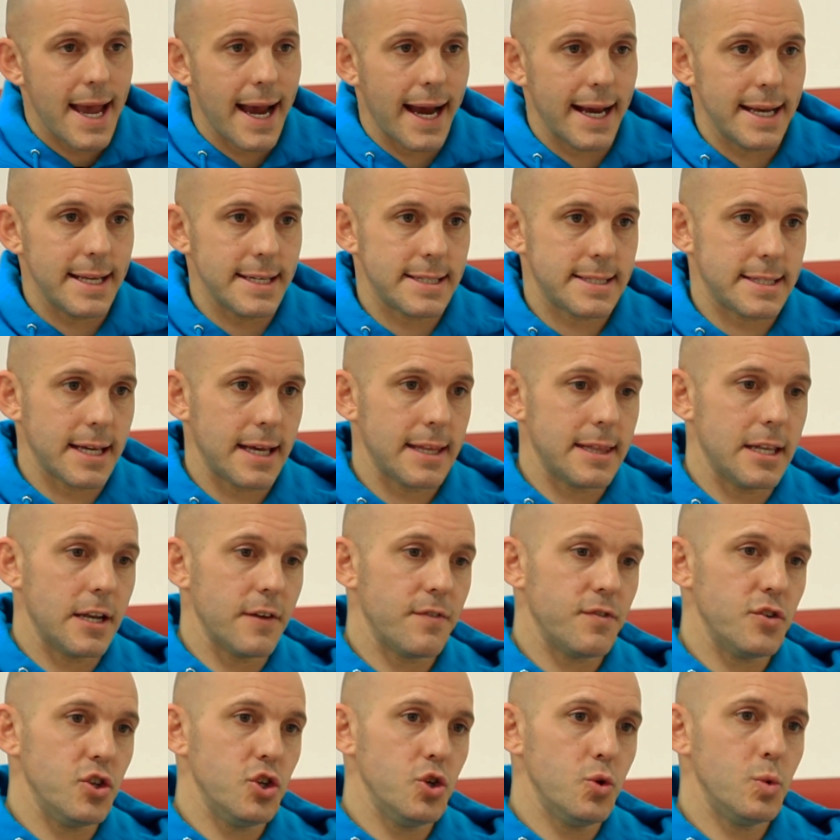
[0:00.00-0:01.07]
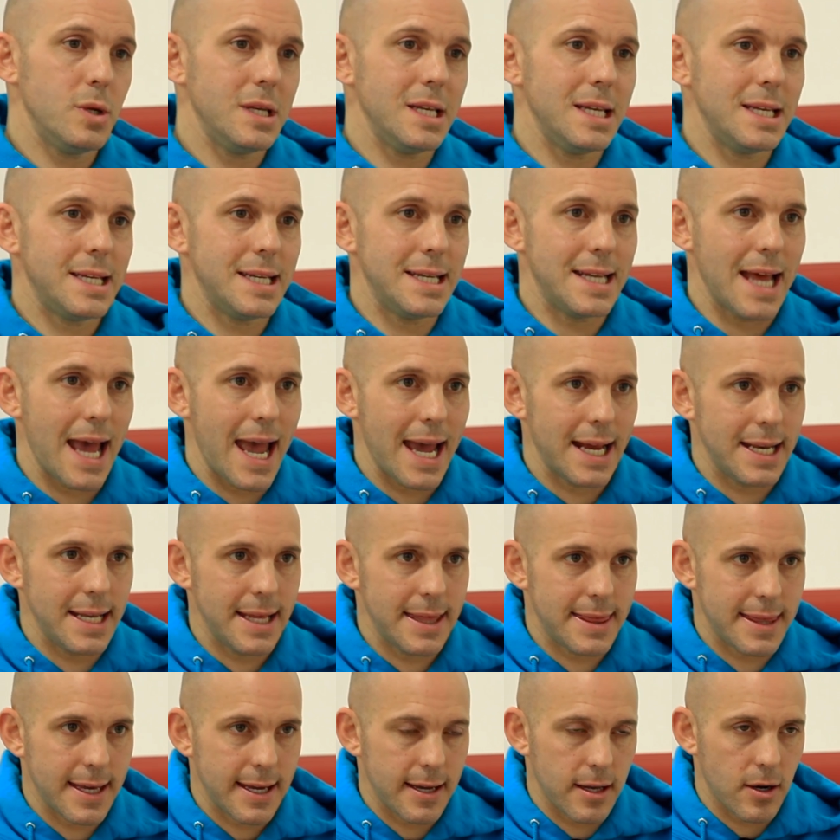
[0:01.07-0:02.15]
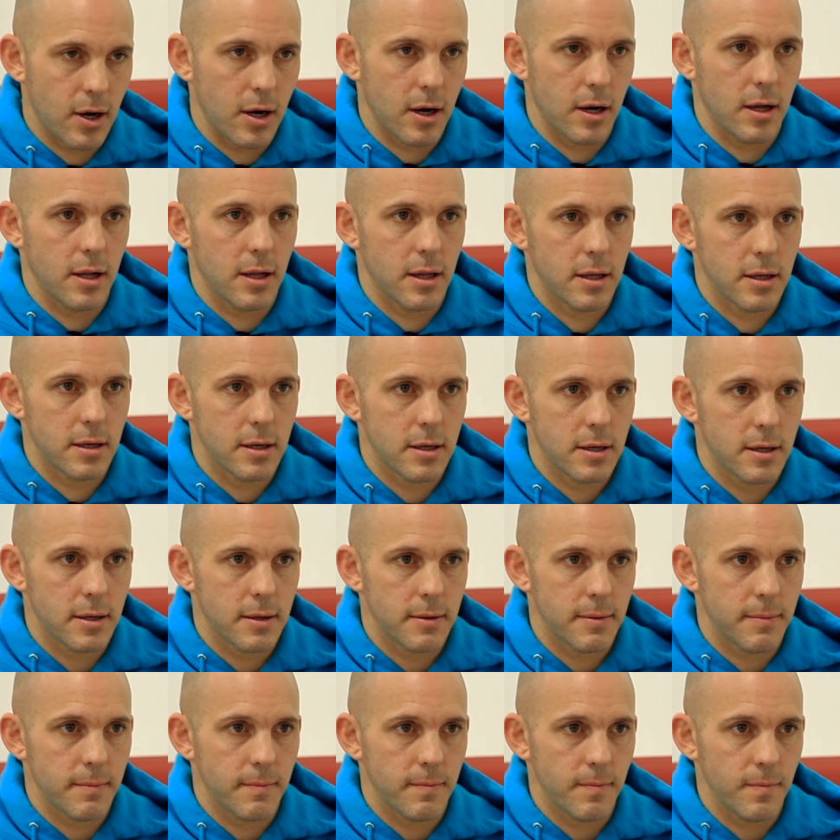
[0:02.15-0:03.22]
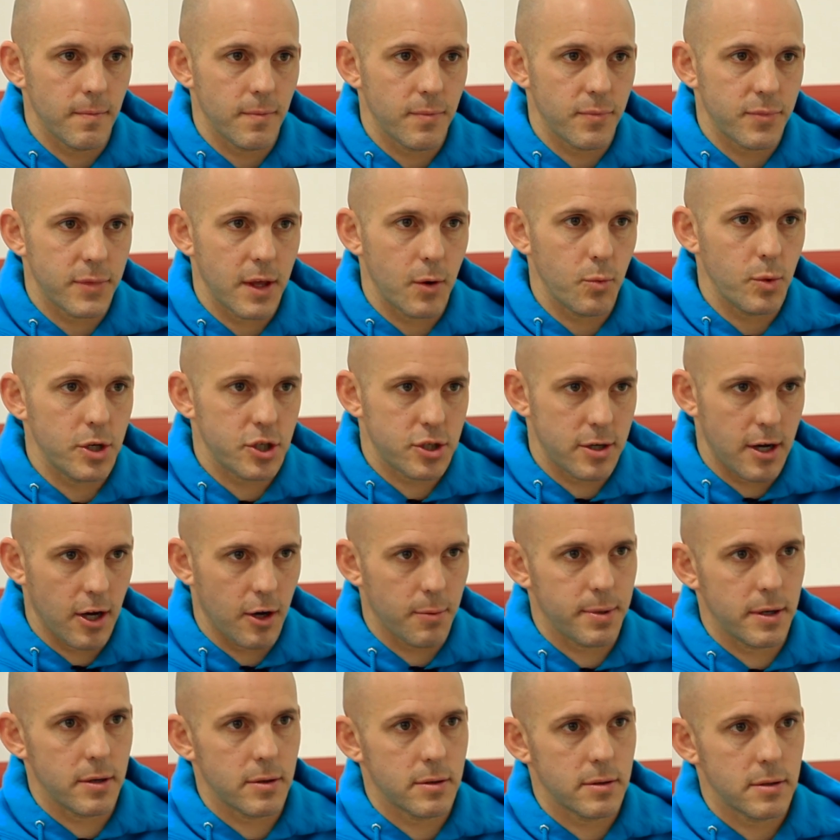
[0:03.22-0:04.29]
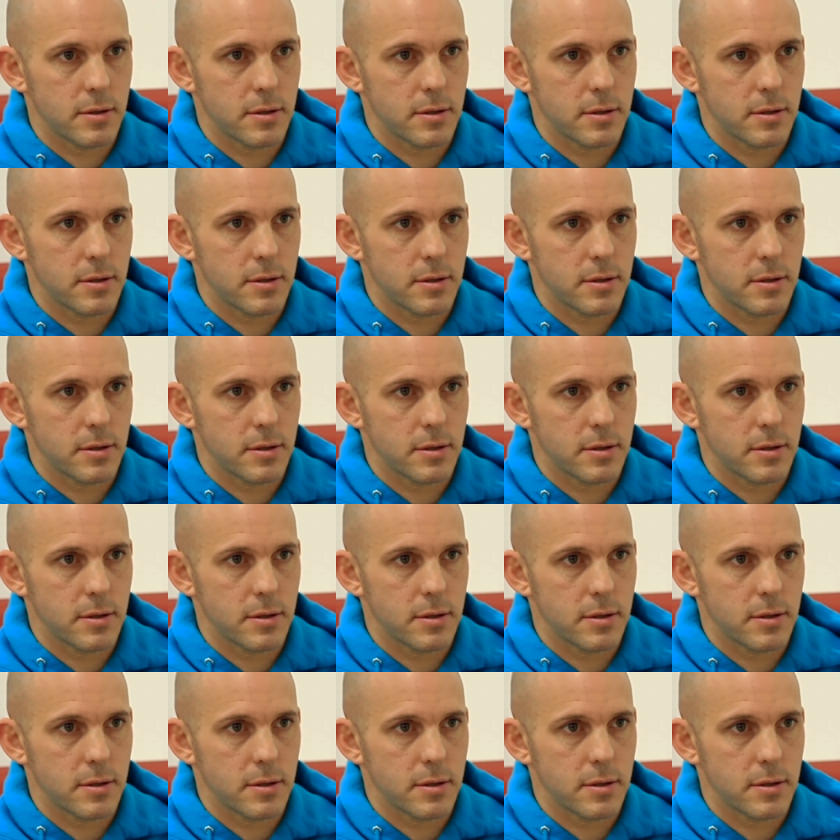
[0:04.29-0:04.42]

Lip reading: And he said that if you needed anything at all, that we should help you.